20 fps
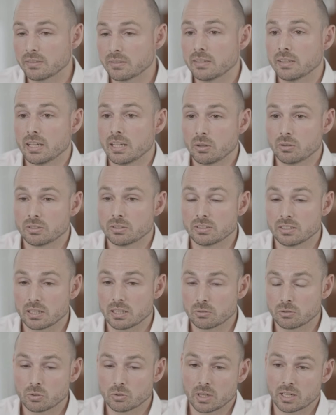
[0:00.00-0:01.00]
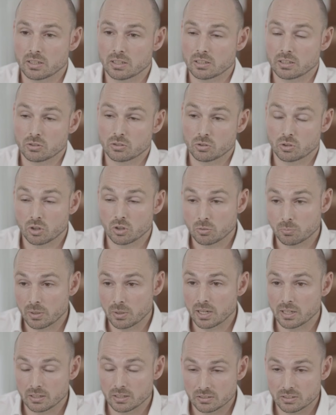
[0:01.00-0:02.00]
Now it's time to add a little
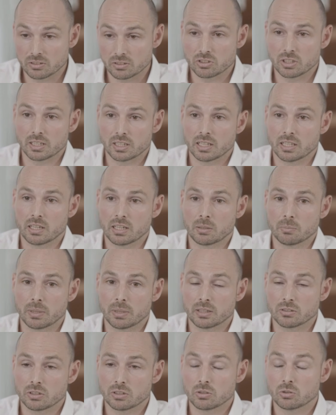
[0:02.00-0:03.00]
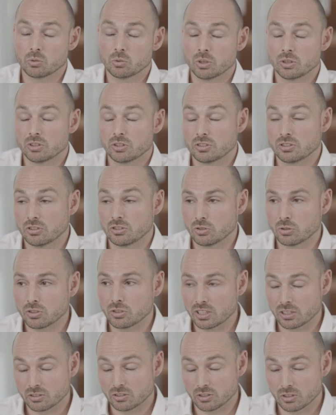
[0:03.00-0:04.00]
Copilot and Gen AI magic to our digital
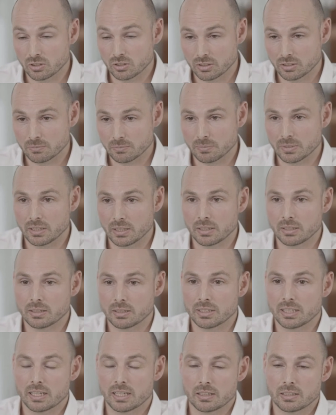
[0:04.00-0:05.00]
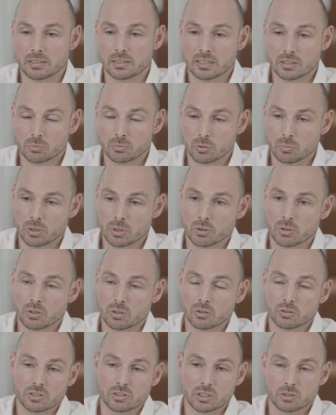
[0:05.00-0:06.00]
lean journey. Lynne is preparing
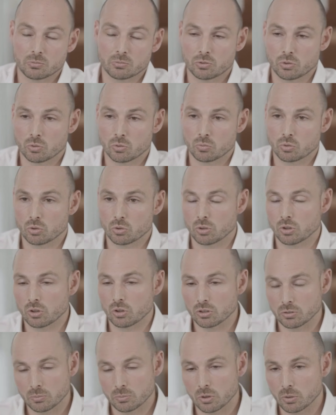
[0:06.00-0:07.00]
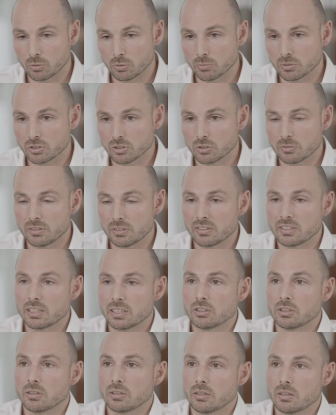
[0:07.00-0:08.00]
her team for a root cause problem-solving
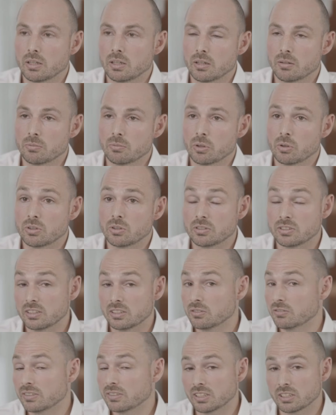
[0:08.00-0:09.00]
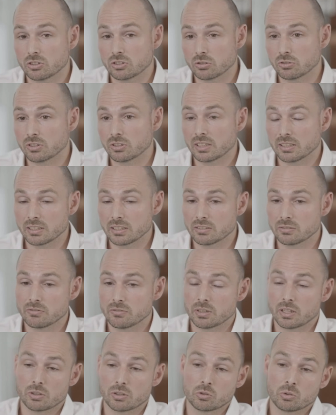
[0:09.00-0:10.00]
session, focusing on the issues
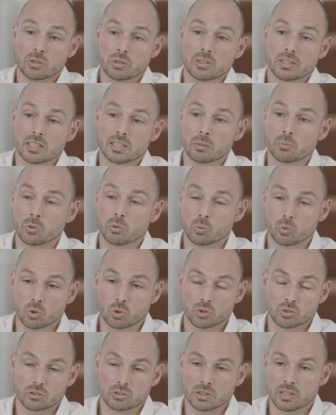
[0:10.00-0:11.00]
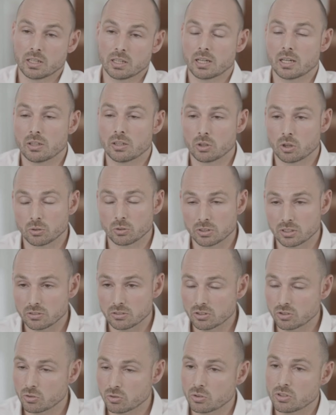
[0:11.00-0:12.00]
identified during the Gemba Walks and logged in the
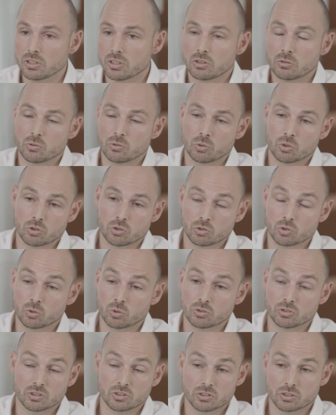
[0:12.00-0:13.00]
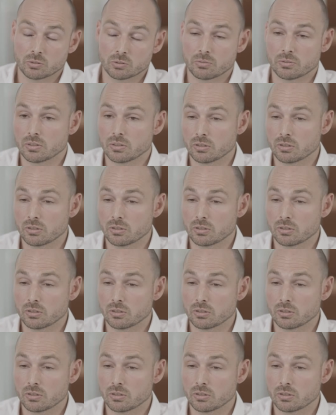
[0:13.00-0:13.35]
short interval control system.